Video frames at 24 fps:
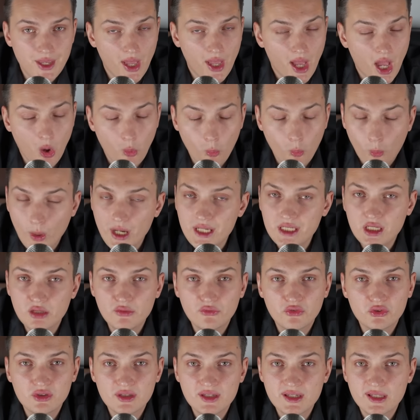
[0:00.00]
I'm waiting
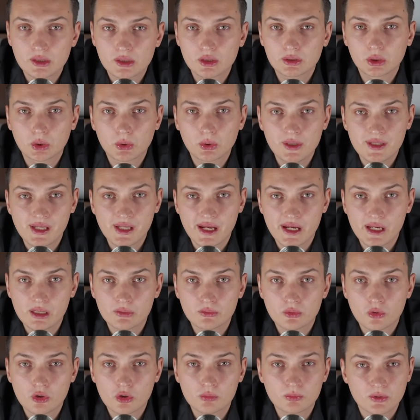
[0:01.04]
for this Notcoin
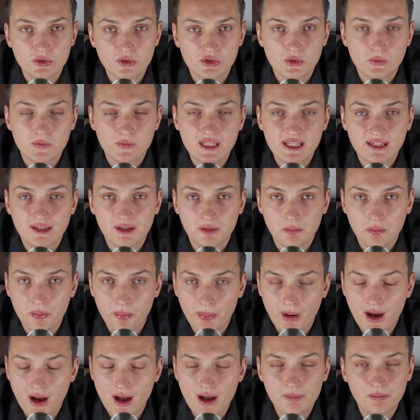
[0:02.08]
airdrop so they can
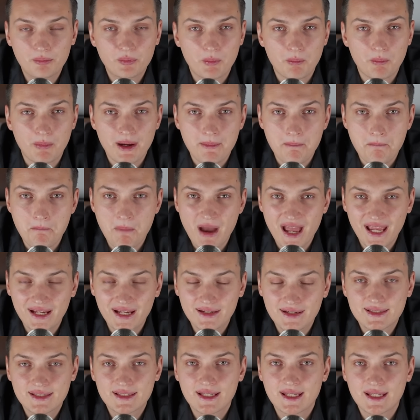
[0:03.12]
pump my
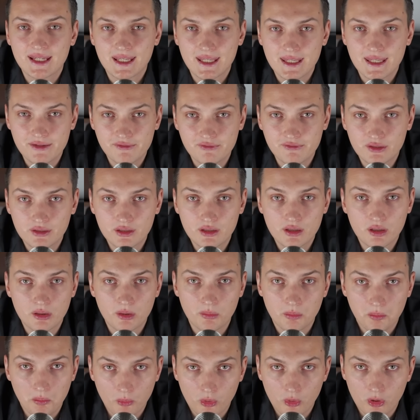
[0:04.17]
bags even
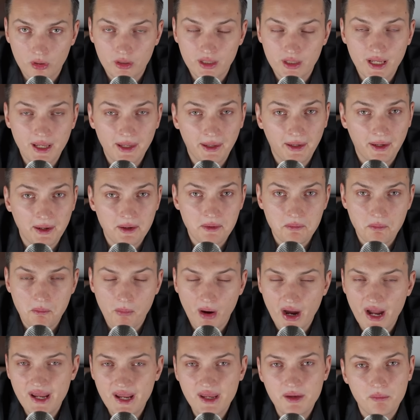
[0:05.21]
more and
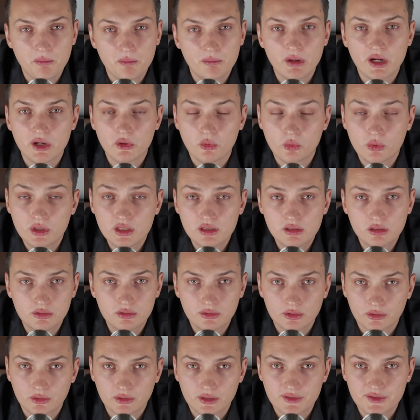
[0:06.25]
buy my reader
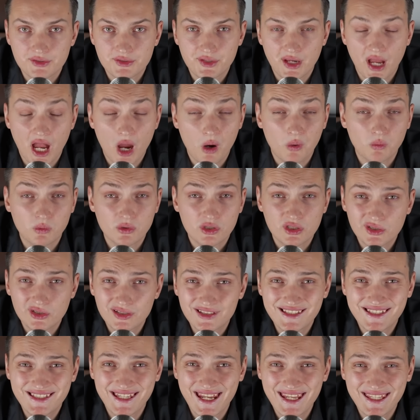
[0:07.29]
tokens. I was
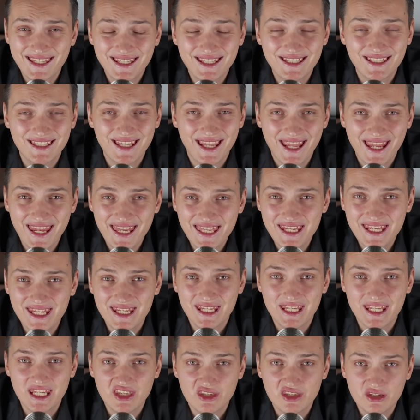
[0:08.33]
not taking any
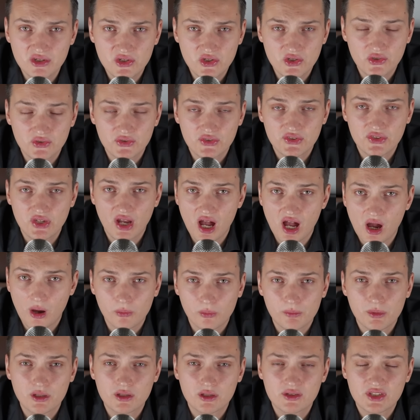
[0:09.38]
initials out
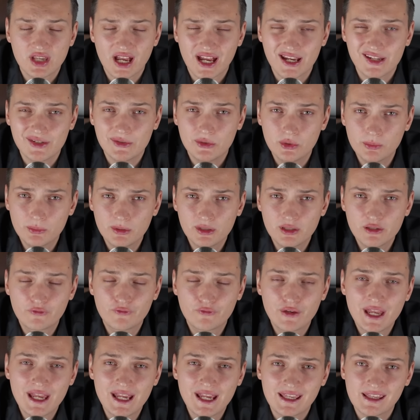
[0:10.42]
because I do believe
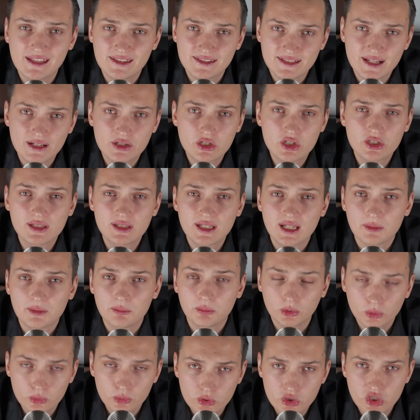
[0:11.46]
it's actually a
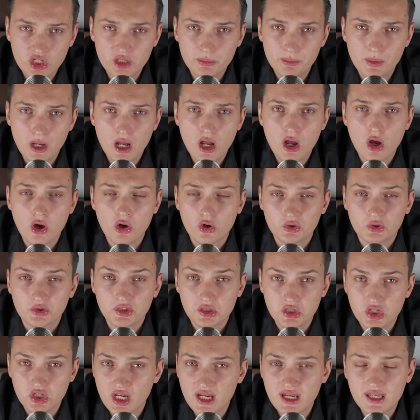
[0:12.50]
blue chip on the
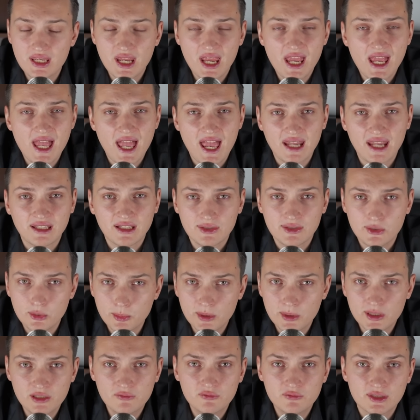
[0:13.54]
chain and I do
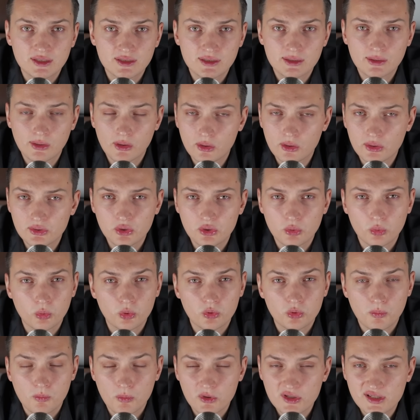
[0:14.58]
believe that Ton would
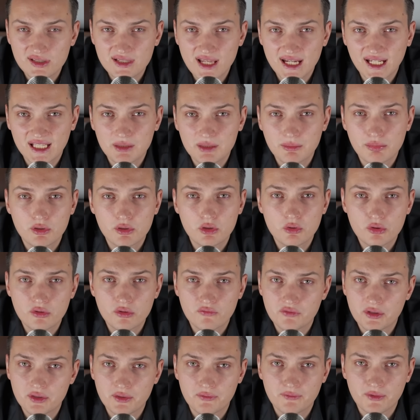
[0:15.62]
most likely be doing
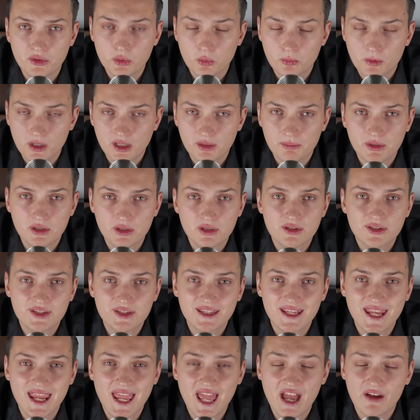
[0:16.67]
very very well because
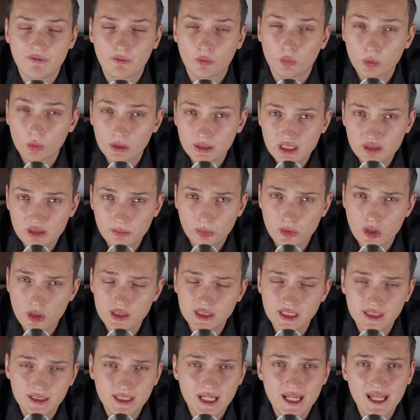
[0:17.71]
they have working
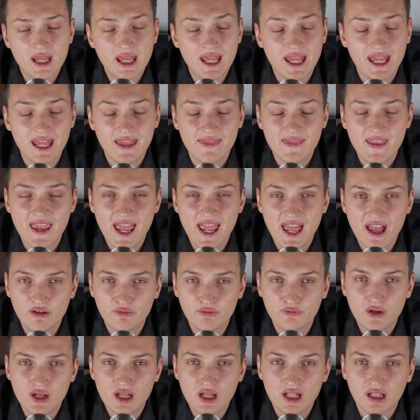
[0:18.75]
product and they have
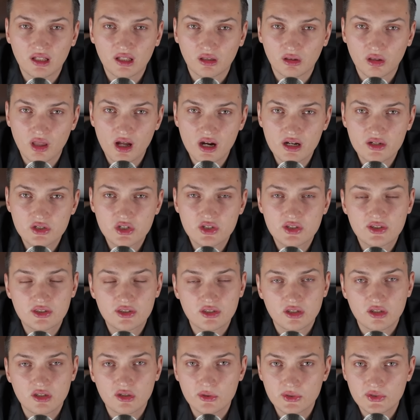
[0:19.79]

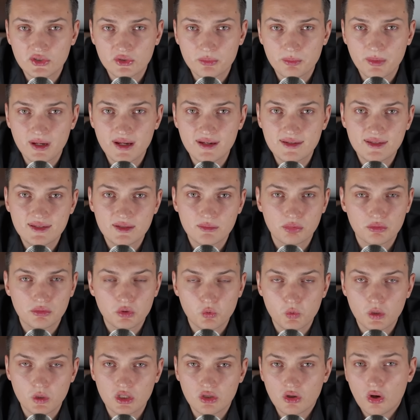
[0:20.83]
largest user base
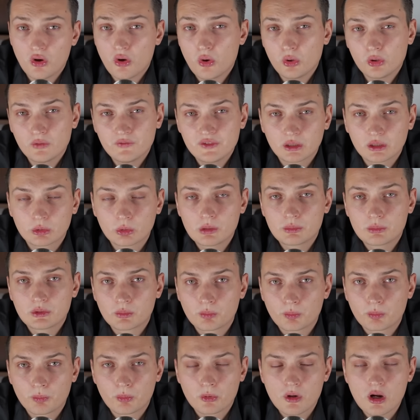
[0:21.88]
between all of the crypto
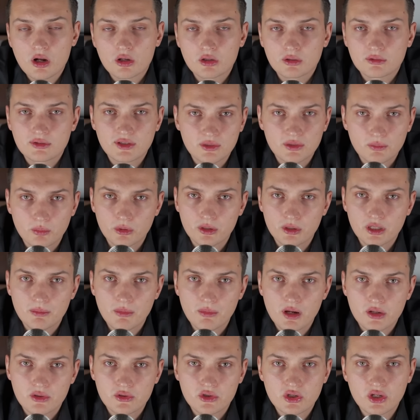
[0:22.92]
products pretty
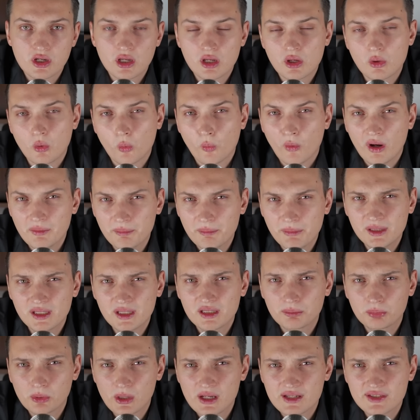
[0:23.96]
much. 1 billion
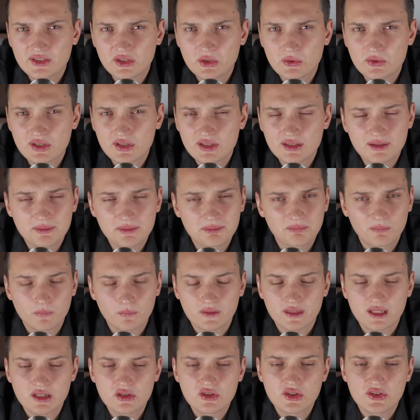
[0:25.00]
plus users
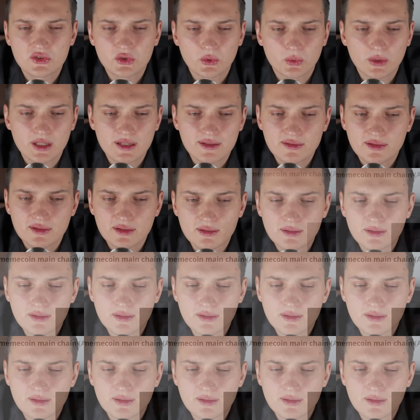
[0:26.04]
that's just crazy.